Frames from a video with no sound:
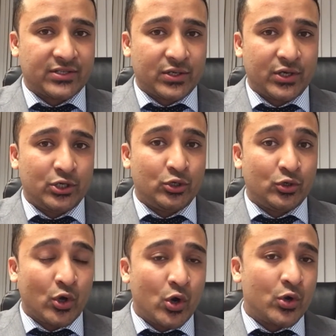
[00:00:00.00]
So
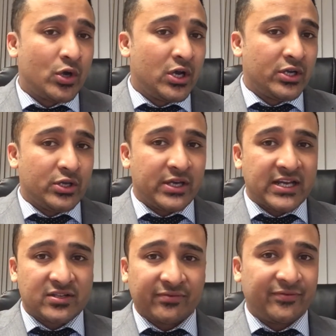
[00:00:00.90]
you
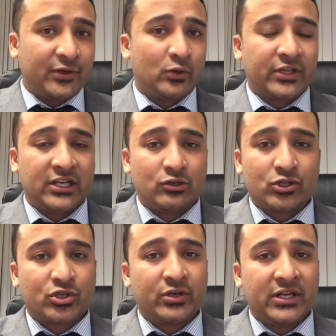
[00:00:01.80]
get to feel the
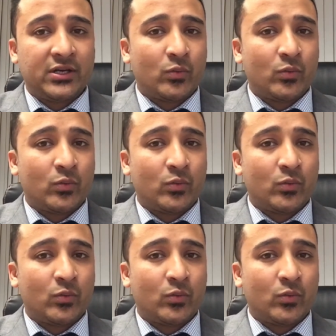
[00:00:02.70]
industry,